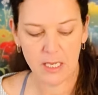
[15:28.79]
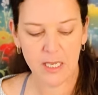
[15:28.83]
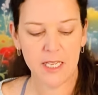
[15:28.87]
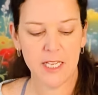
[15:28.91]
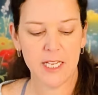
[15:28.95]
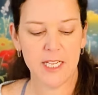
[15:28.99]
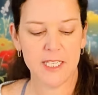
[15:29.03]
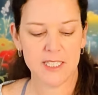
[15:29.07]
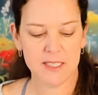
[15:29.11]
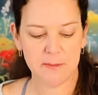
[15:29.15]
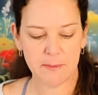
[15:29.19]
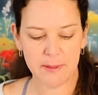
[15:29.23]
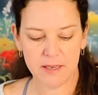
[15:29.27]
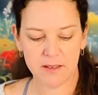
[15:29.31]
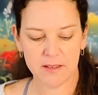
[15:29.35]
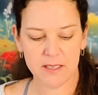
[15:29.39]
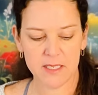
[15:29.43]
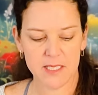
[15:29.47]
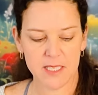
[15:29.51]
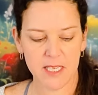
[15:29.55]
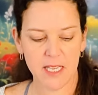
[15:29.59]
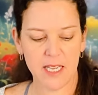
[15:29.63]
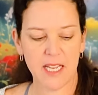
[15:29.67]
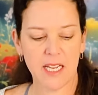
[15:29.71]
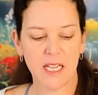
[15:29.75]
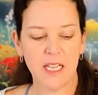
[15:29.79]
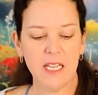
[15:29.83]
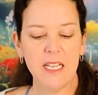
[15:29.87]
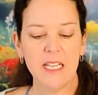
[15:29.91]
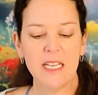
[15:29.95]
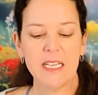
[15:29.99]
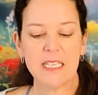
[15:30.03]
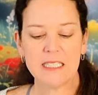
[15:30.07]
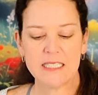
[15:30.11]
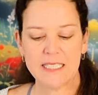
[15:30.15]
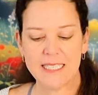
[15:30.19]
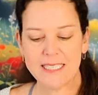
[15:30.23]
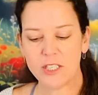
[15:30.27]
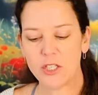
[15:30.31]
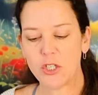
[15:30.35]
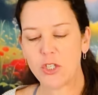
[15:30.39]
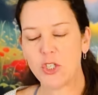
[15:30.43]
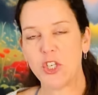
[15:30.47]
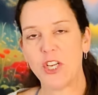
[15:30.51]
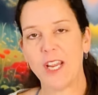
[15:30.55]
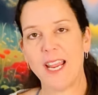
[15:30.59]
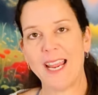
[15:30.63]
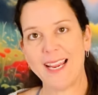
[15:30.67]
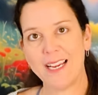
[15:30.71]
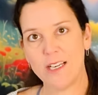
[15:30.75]
And spirit is saying, let's
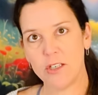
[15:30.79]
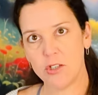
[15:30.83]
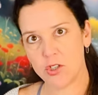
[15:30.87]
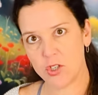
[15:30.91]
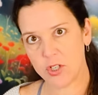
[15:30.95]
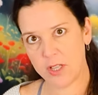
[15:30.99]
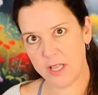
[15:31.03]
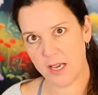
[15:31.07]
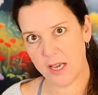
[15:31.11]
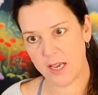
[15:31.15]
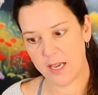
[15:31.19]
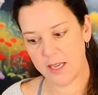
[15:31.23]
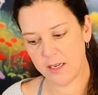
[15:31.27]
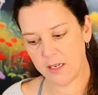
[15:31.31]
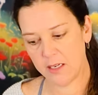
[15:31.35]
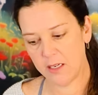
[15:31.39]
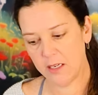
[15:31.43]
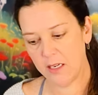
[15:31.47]
change that